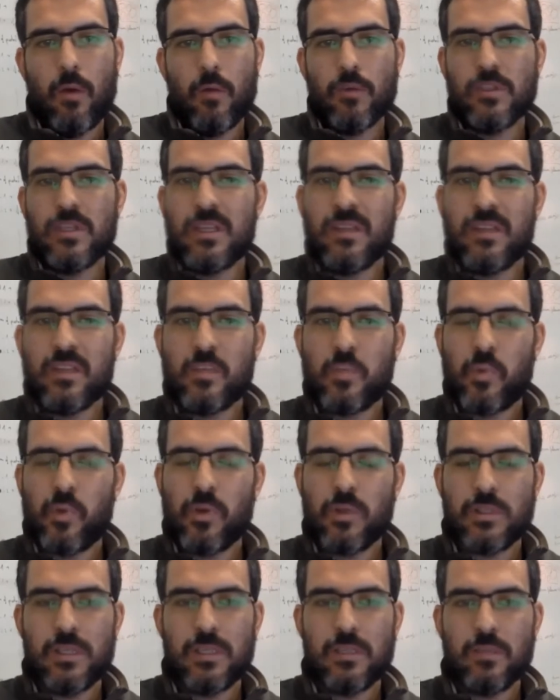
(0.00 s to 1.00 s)
Obviously, in this
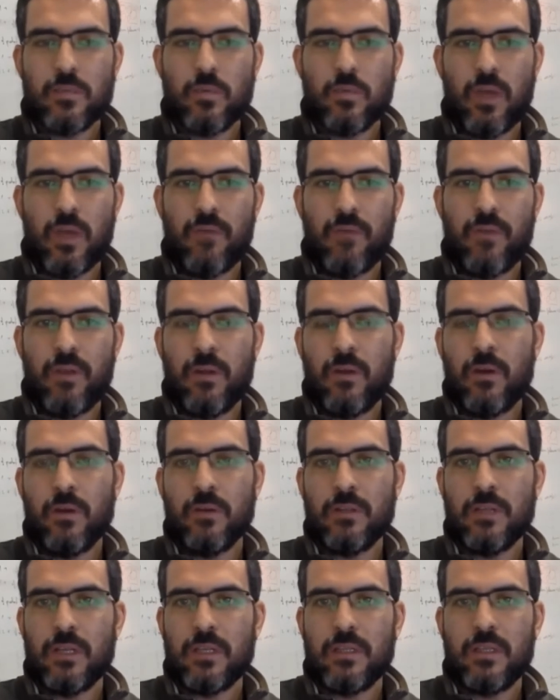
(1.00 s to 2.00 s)
process, we have been
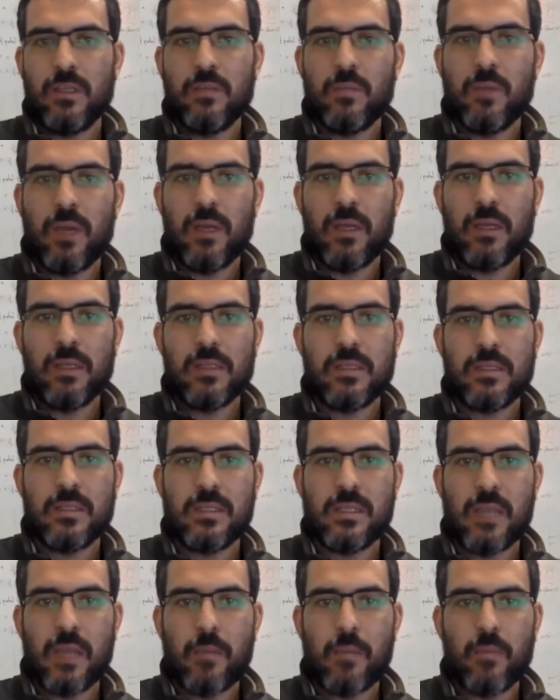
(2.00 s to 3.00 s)
contacted by
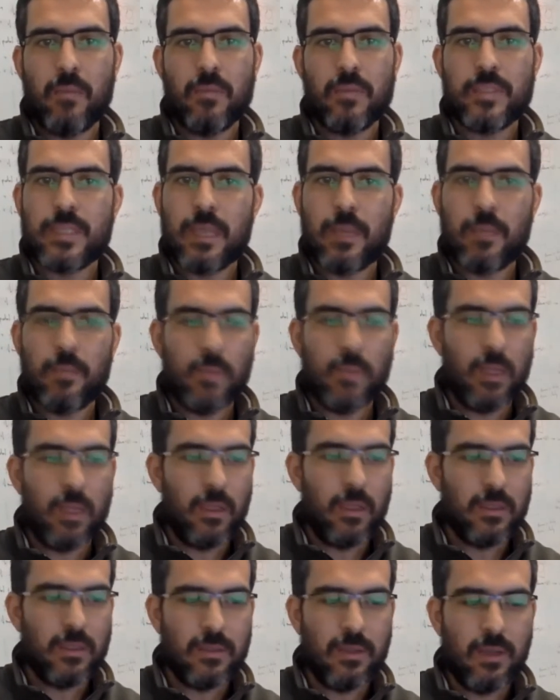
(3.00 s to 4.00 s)
some
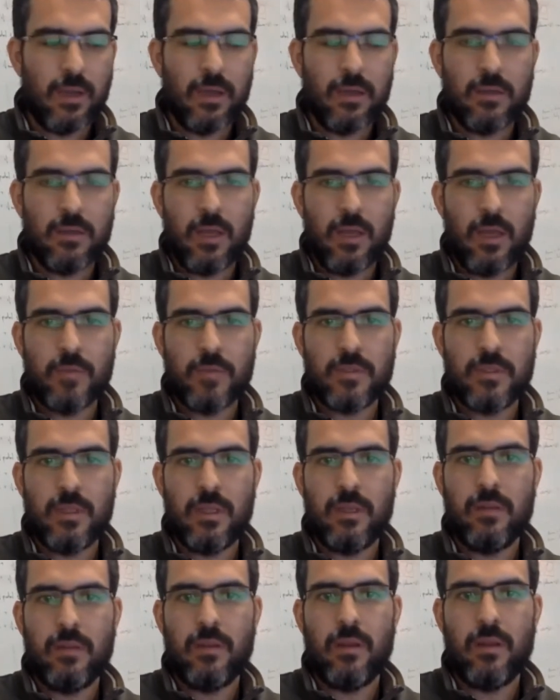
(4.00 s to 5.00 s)
startups
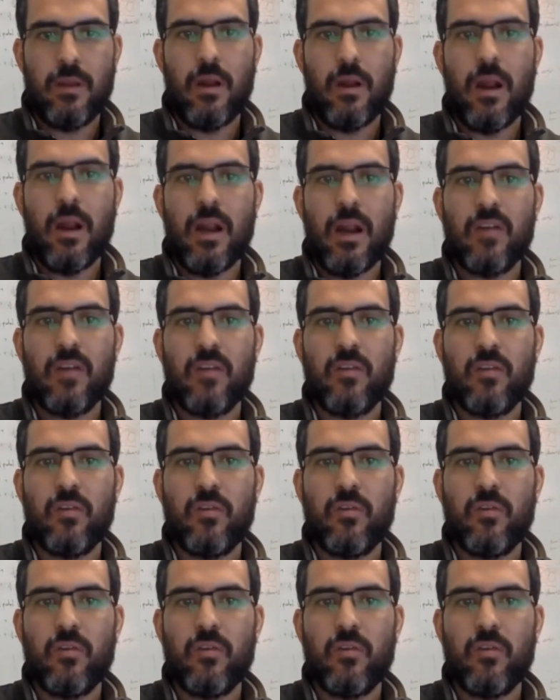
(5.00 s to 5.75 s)
that are